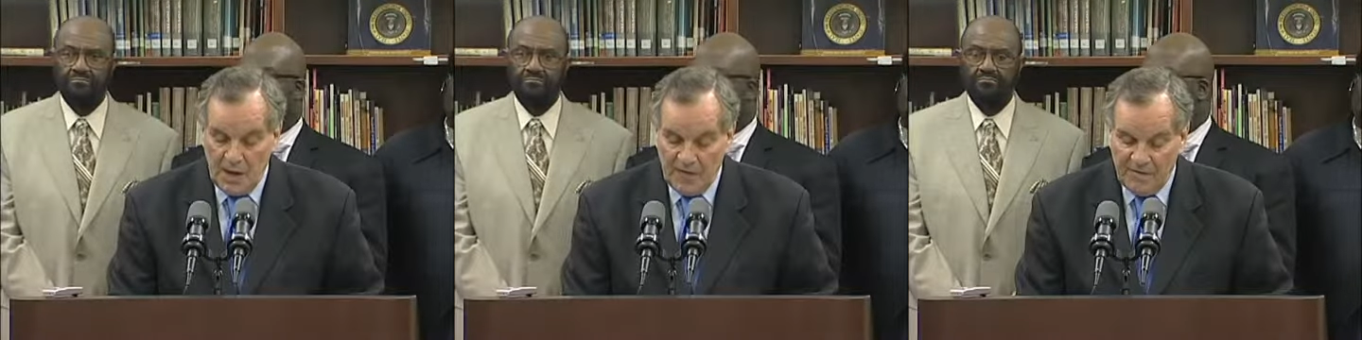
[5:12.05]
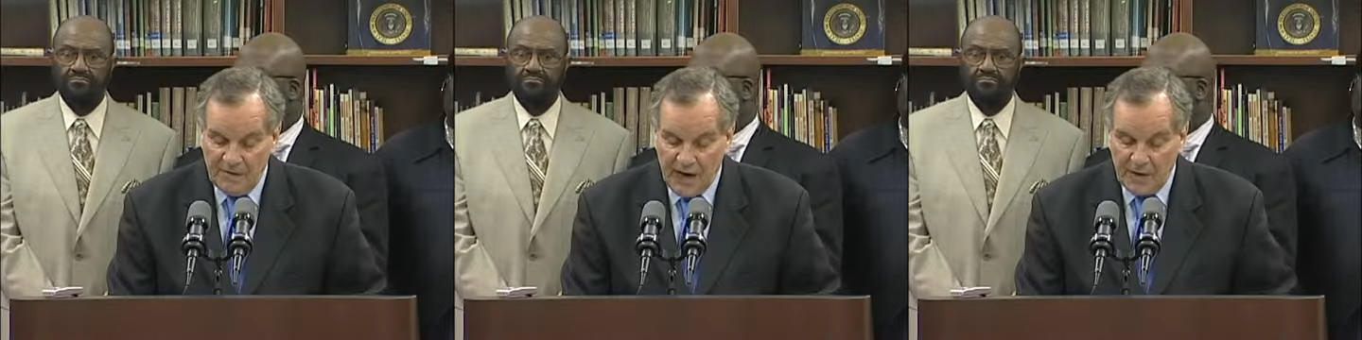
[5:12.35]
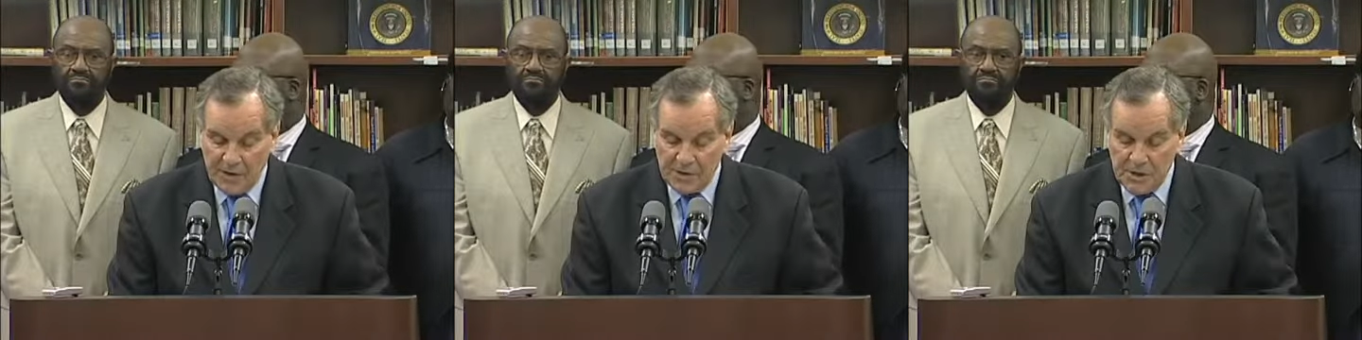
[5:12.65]
Speaker 1: we have
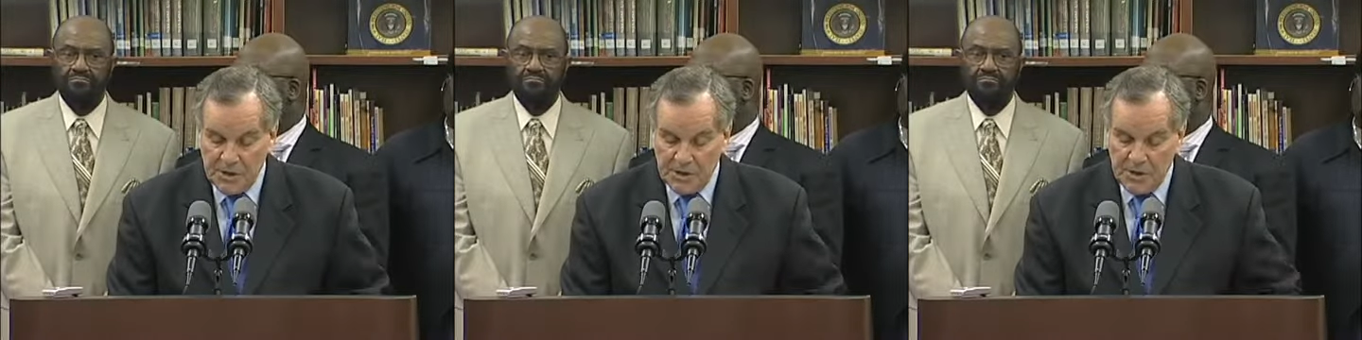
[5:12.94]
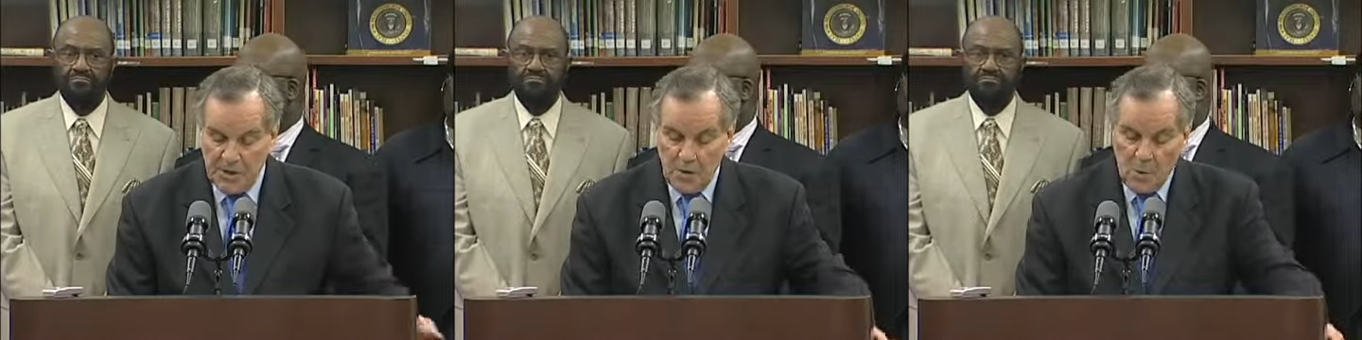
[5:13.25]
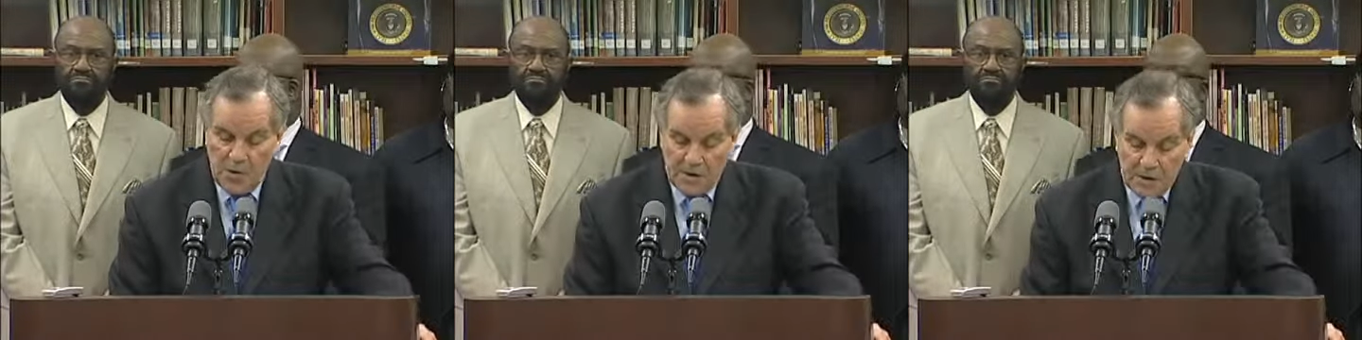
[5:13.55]
flyers dealing
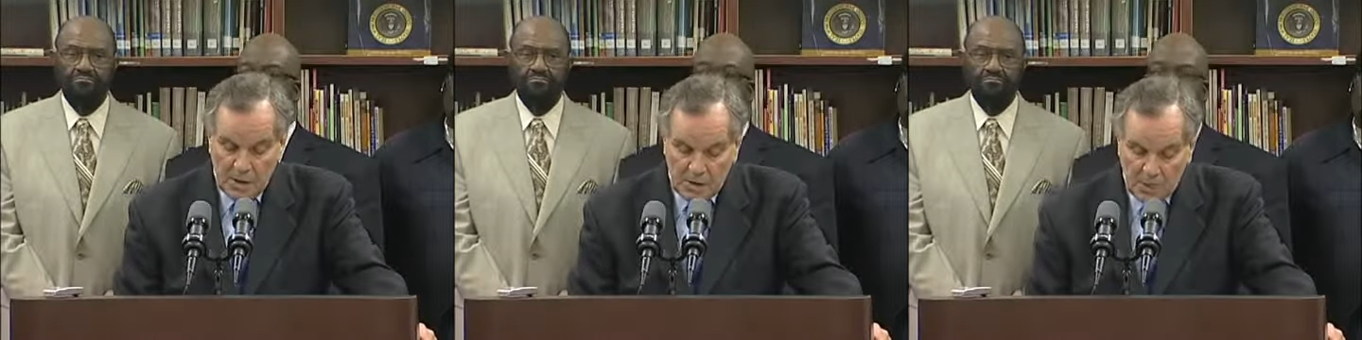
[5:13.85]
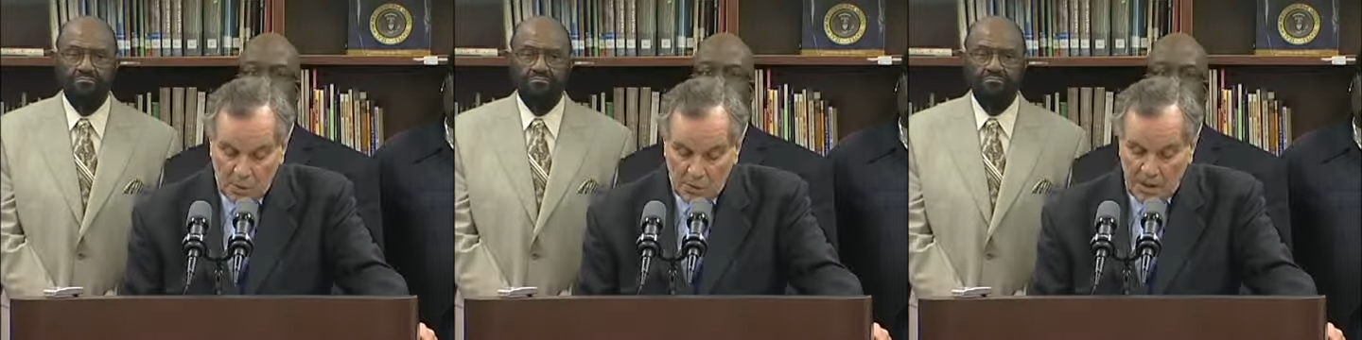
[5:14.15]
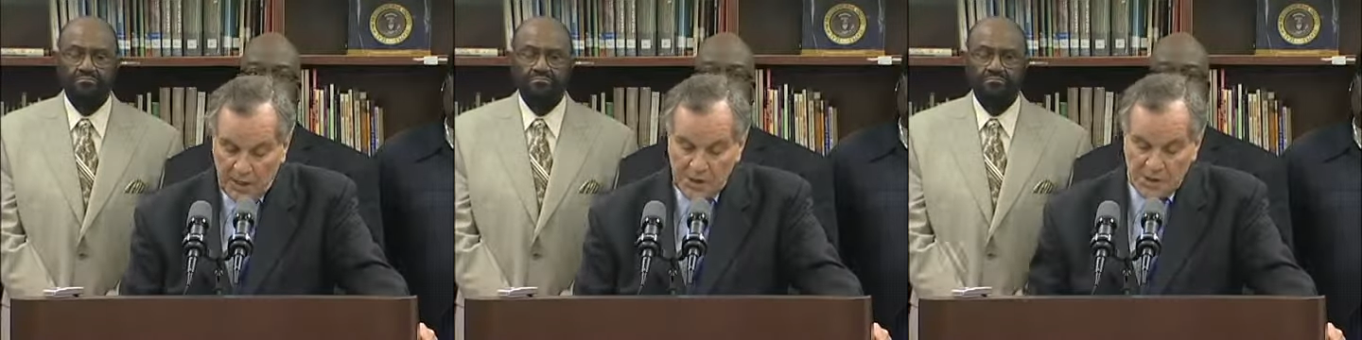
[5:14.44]
with uh, the
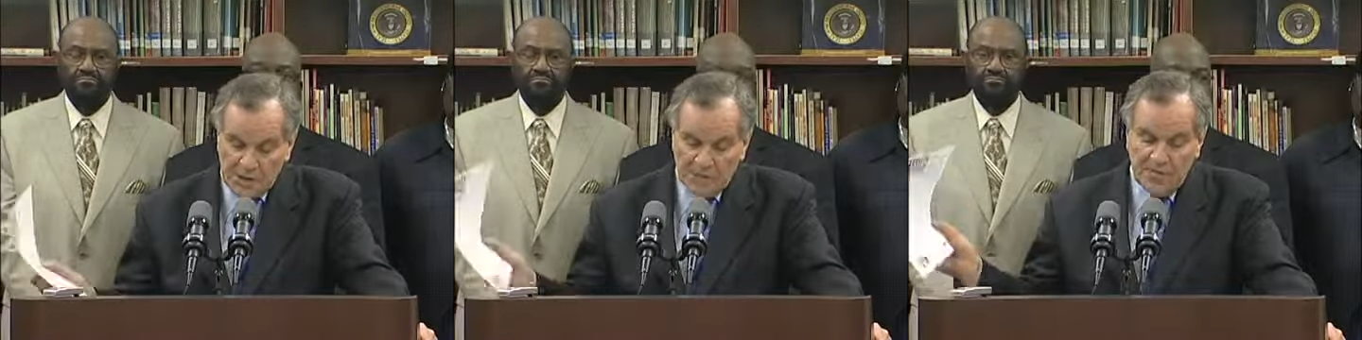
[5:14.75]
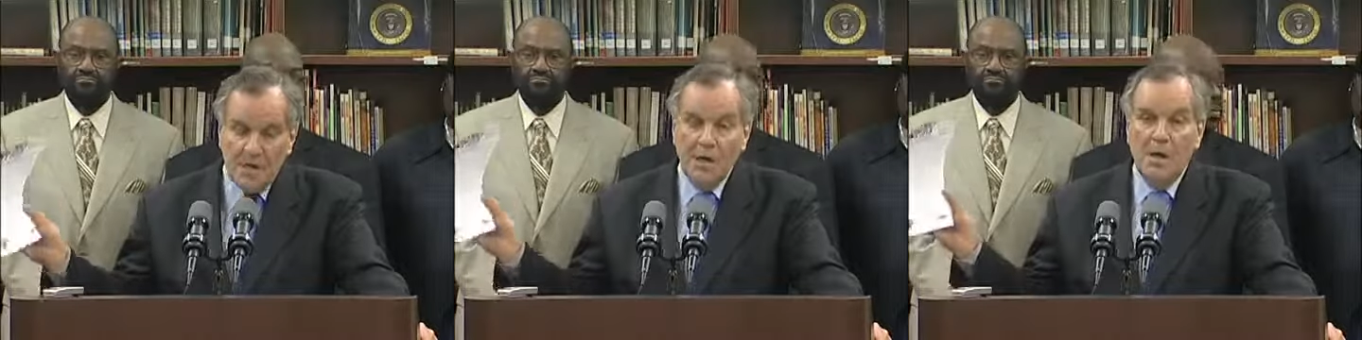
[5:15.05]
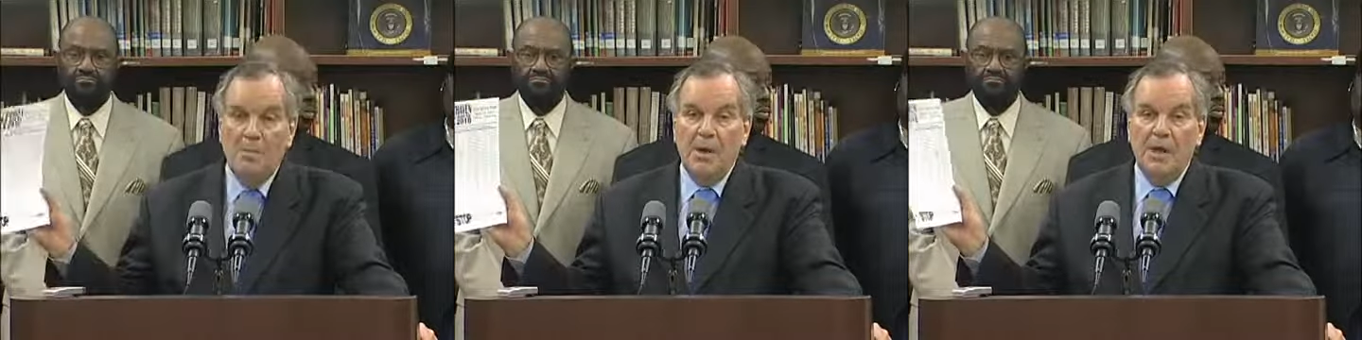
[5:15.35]
locations of
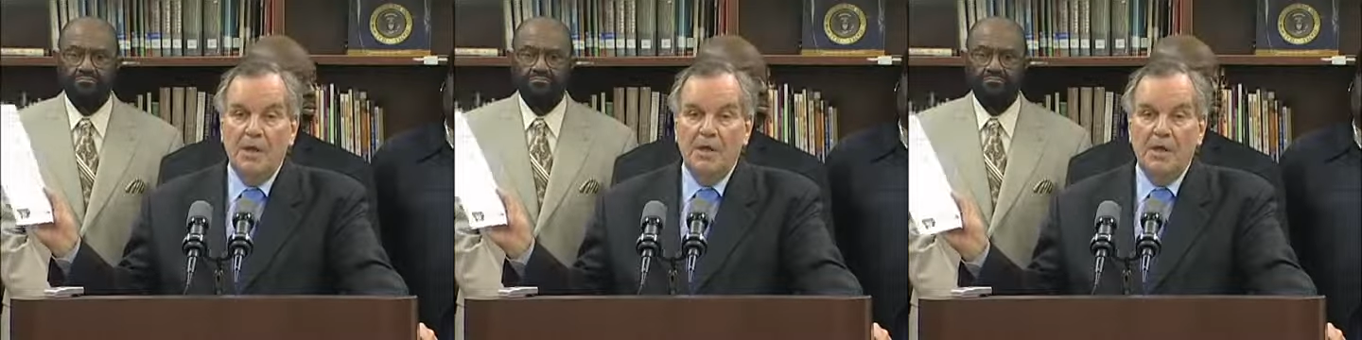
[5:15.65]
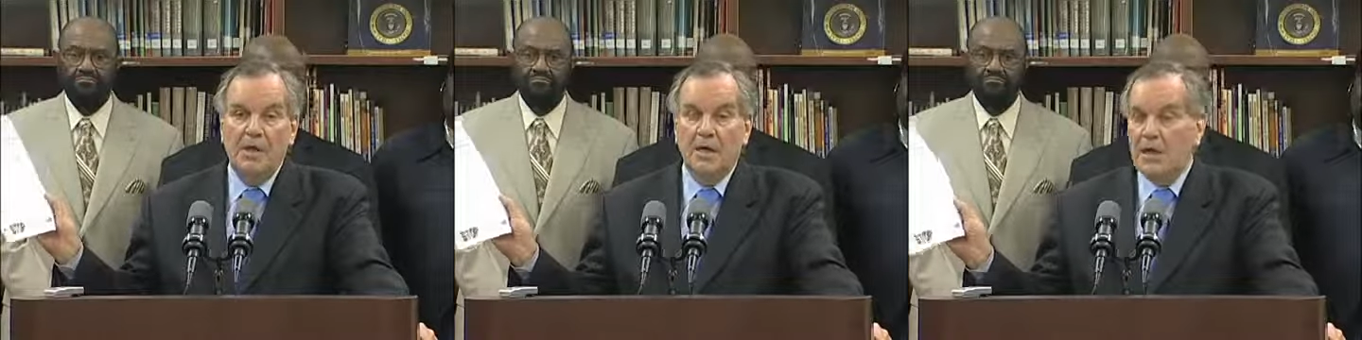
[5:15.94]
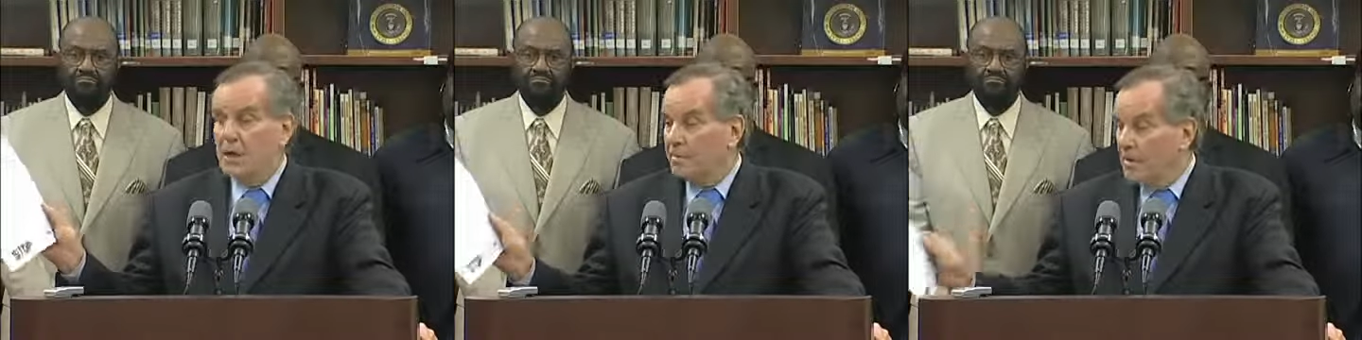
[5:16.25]
many of the uh,